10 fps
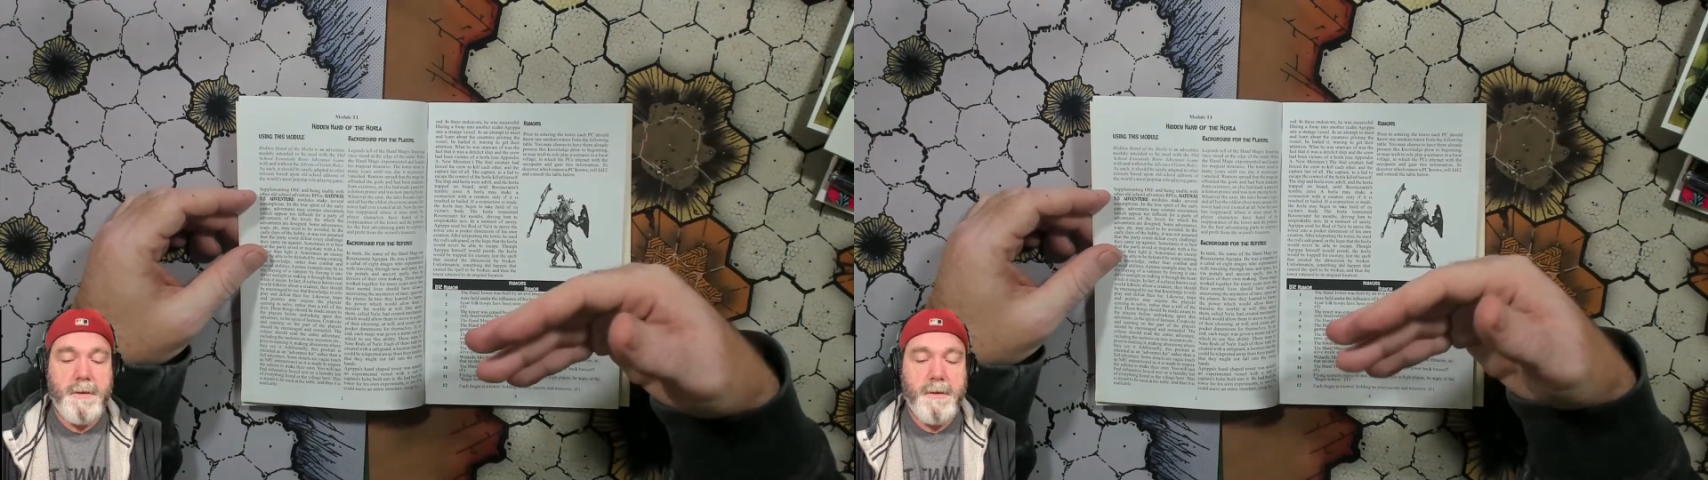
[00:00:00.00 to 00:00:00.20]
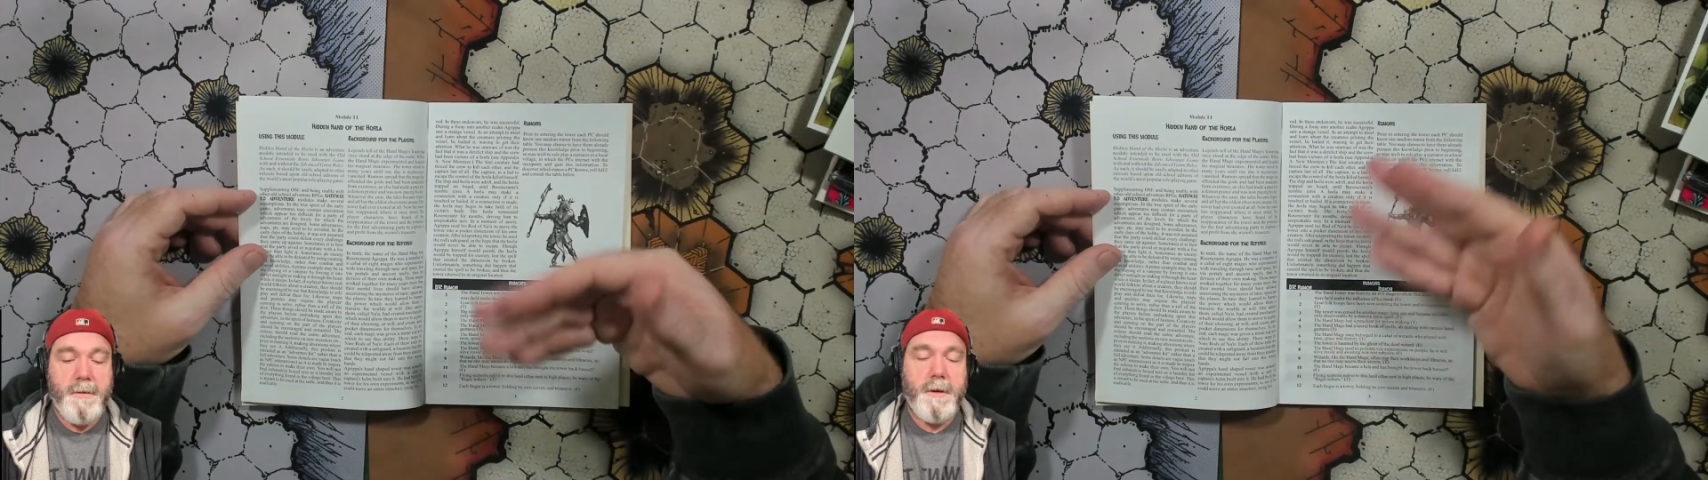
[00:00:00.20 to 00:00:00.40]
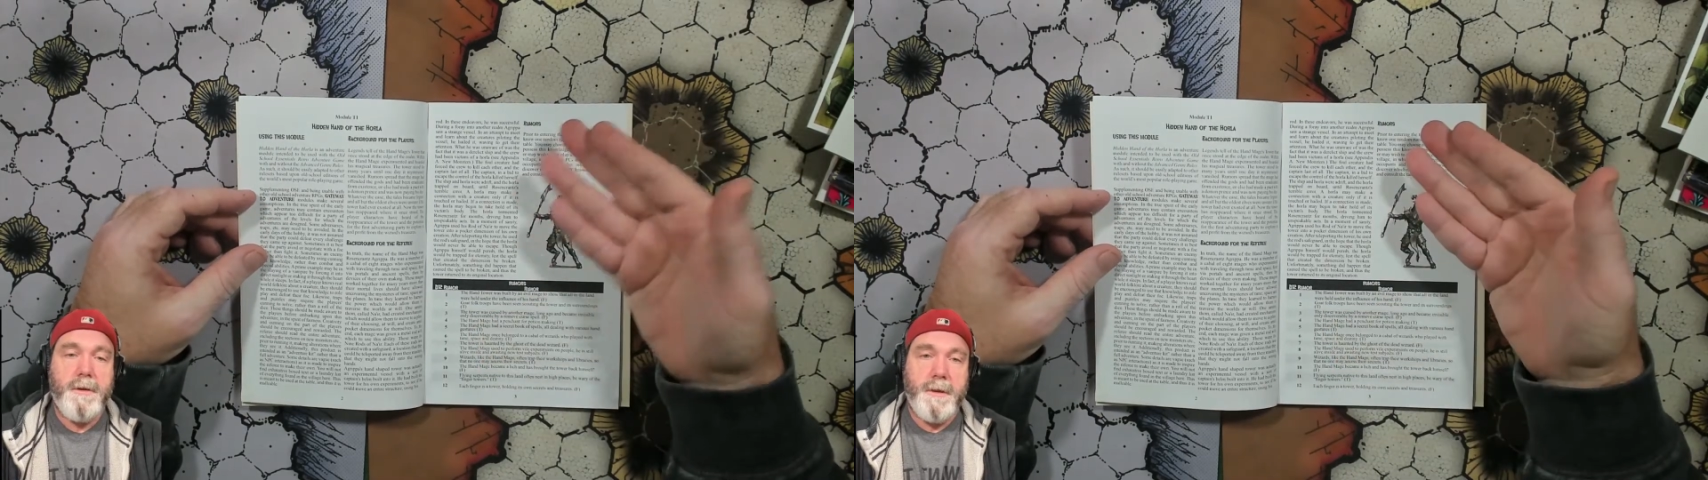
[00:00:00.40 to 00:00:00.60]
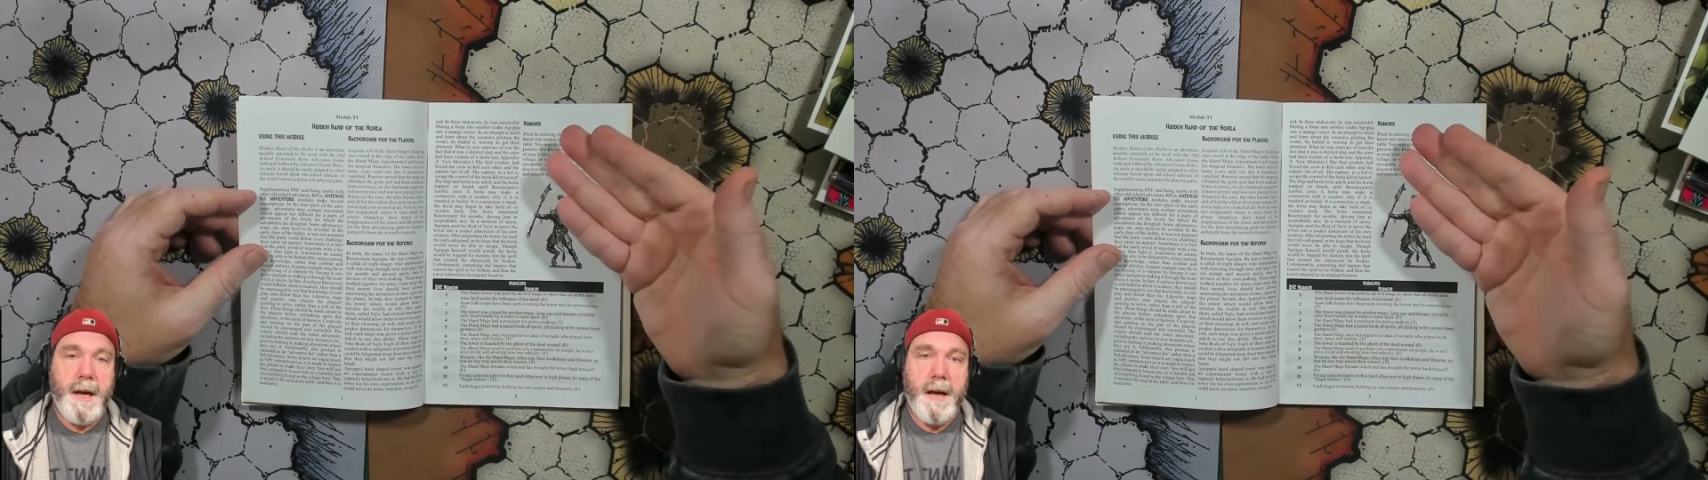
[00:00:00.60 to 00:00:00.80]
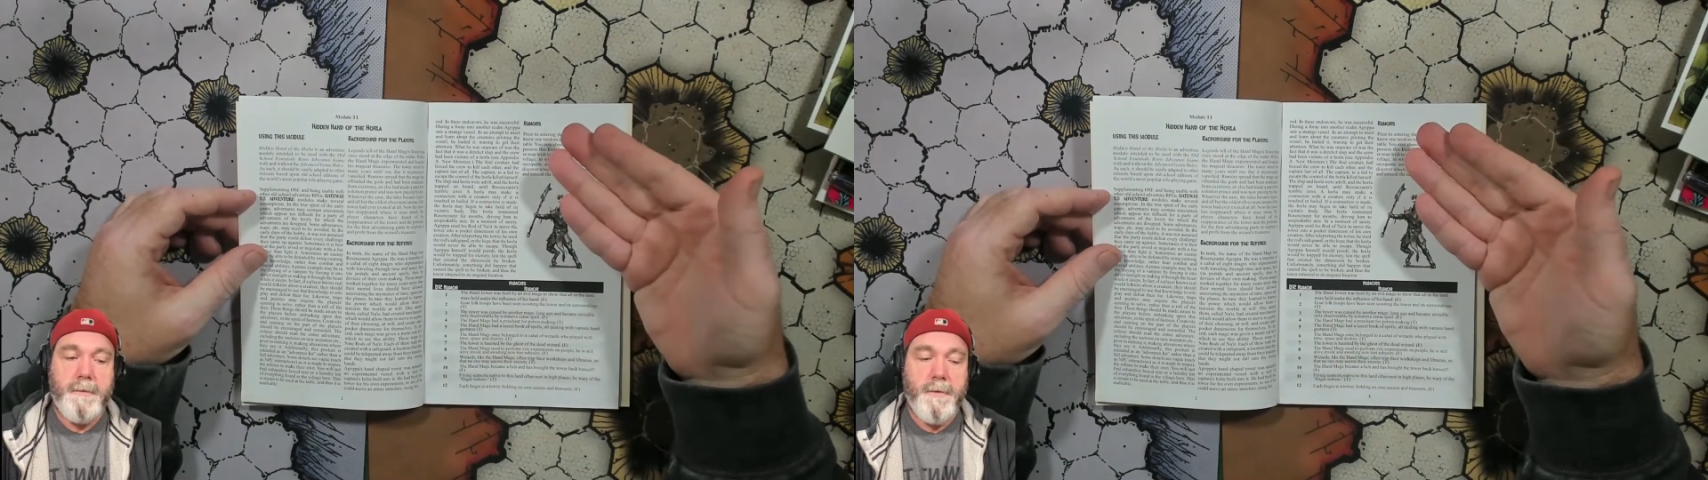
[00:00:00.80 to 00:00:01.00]
to include
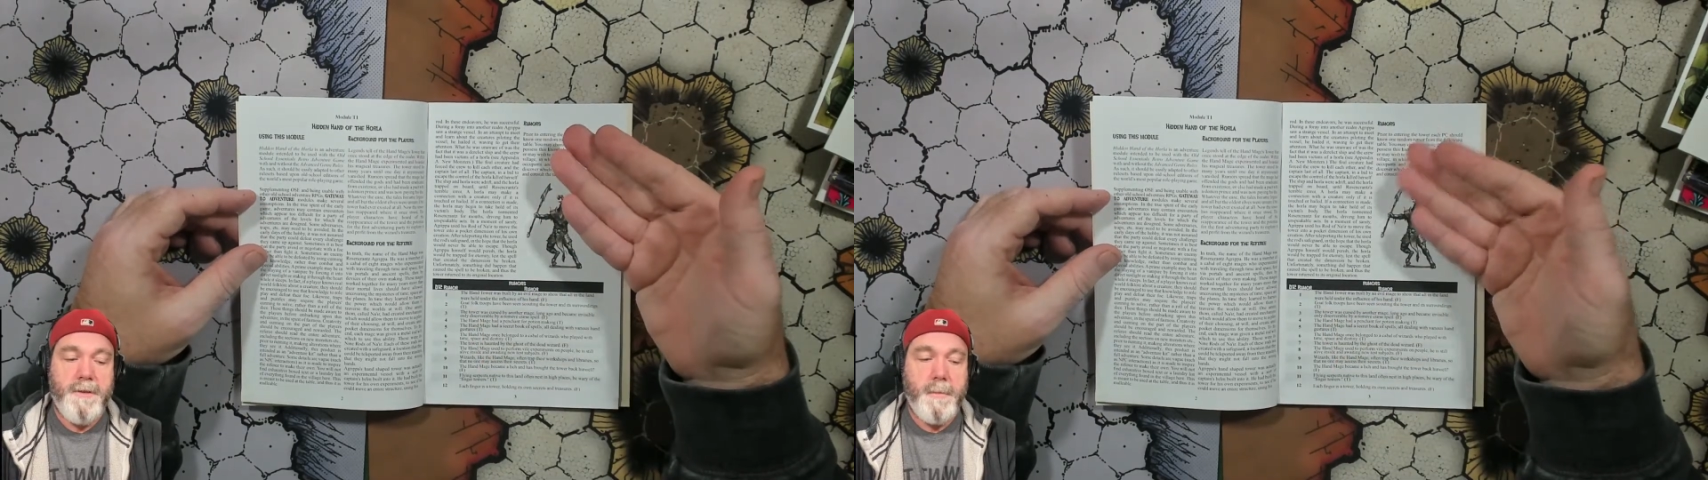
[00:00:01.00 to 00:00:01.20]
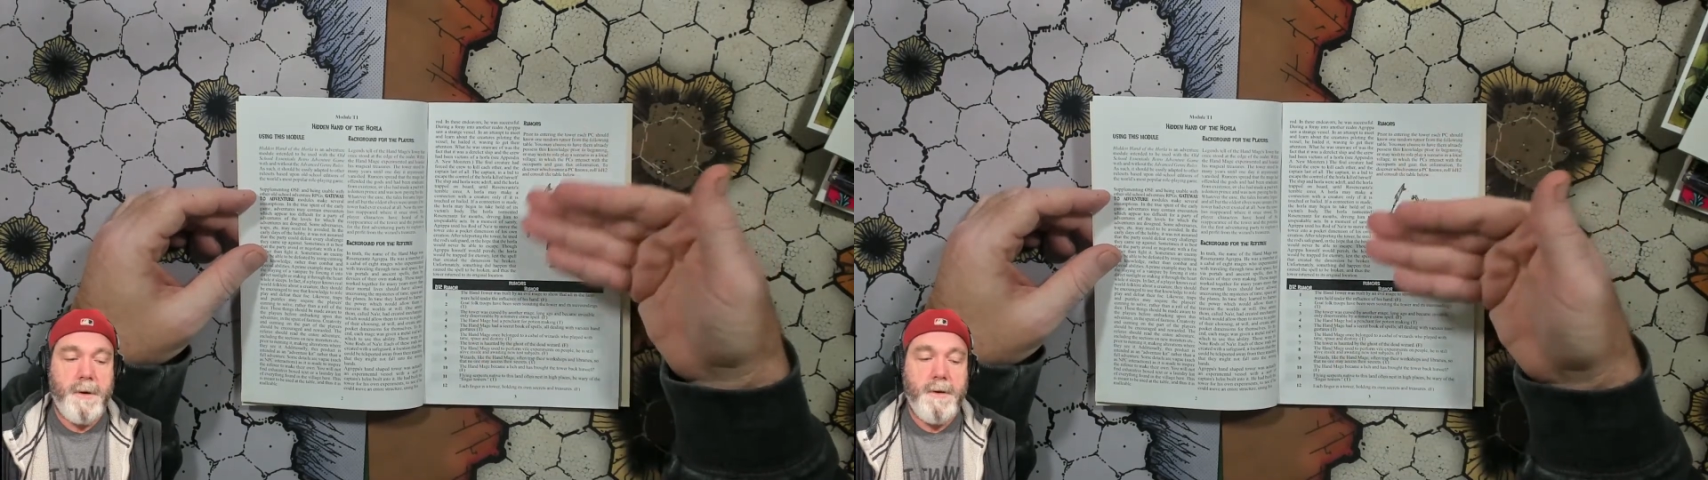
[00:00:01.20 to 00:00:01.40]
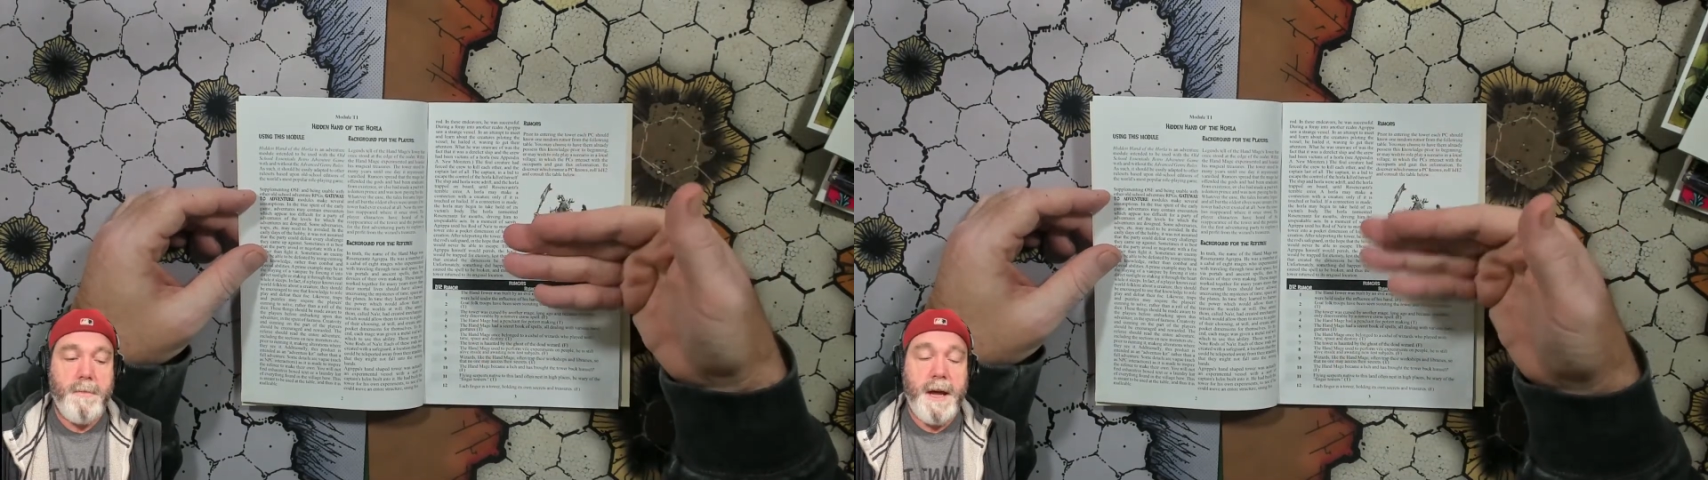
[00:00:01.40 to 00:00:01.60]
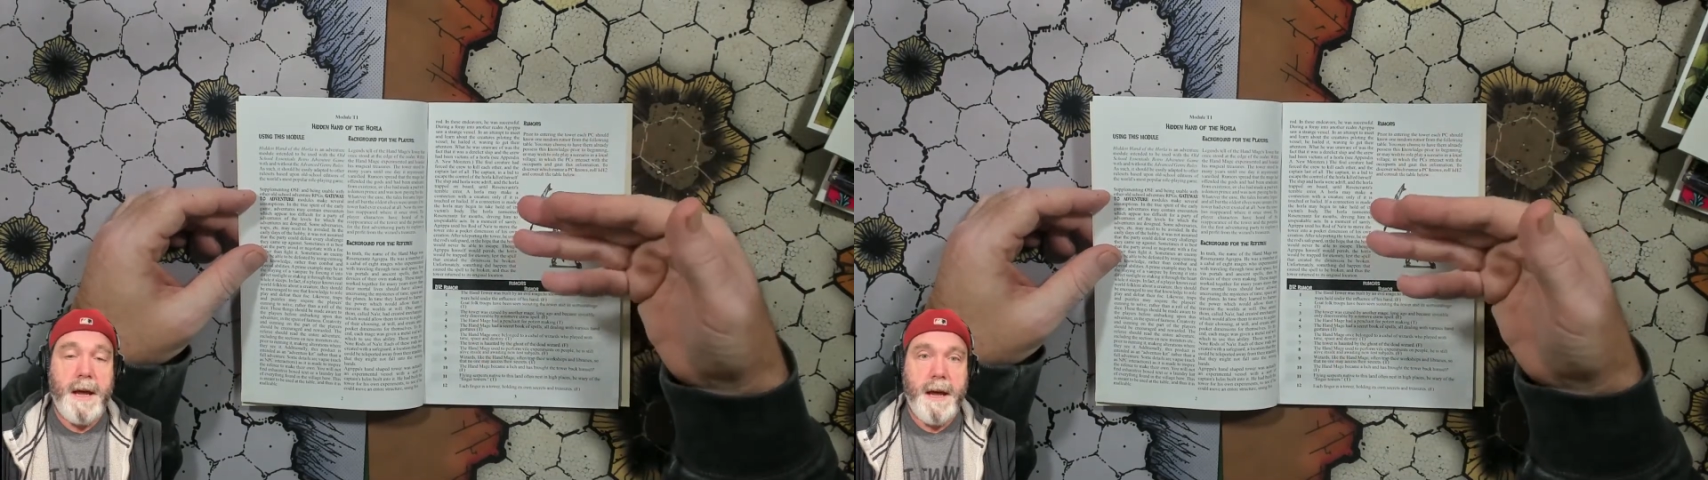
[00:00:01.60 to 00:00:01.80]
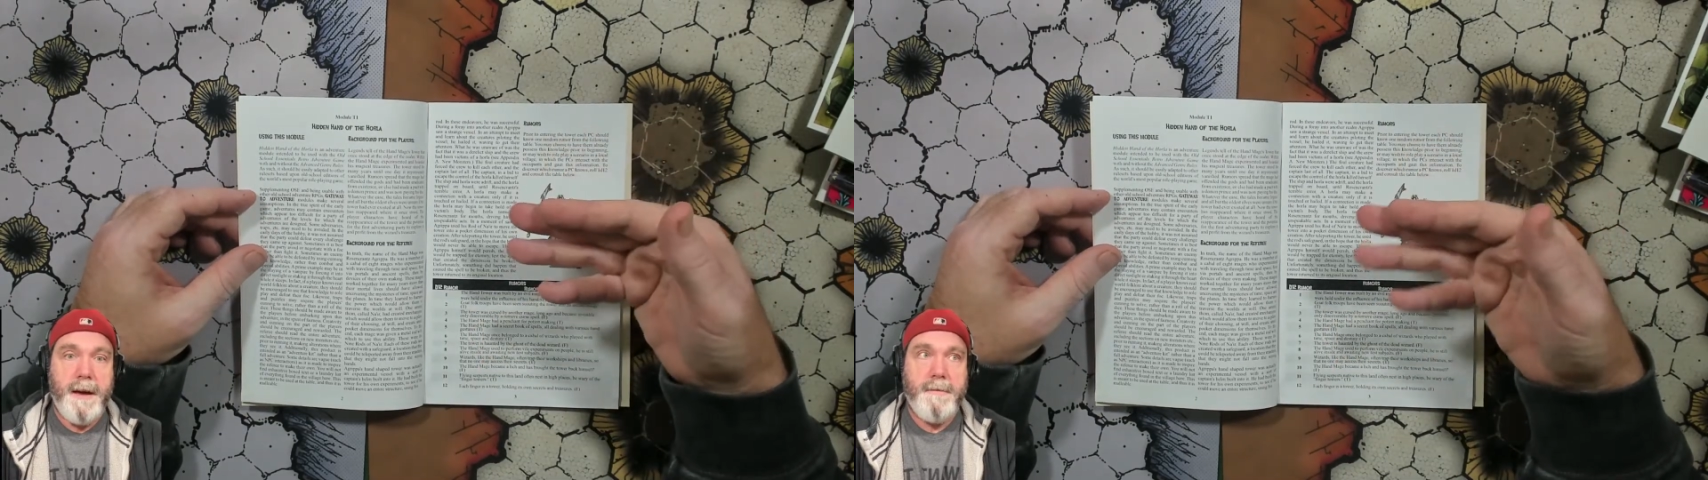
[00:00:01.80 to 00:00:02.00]
that for someone who may
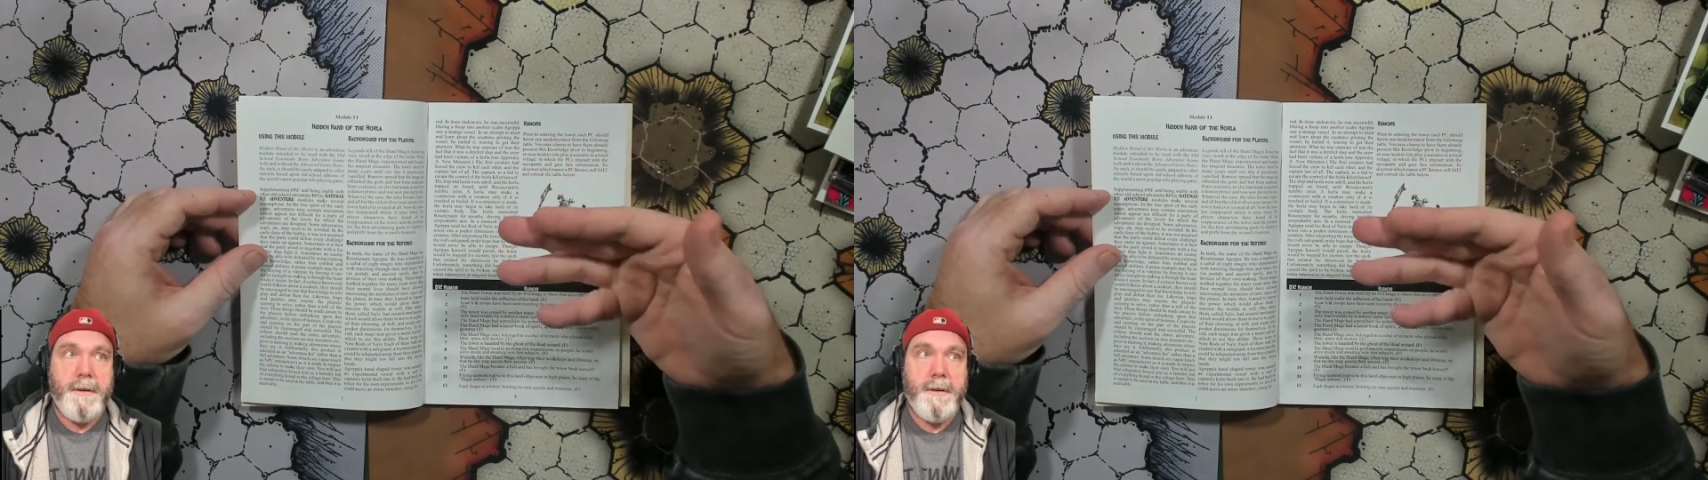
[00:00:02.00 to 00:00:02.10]
have,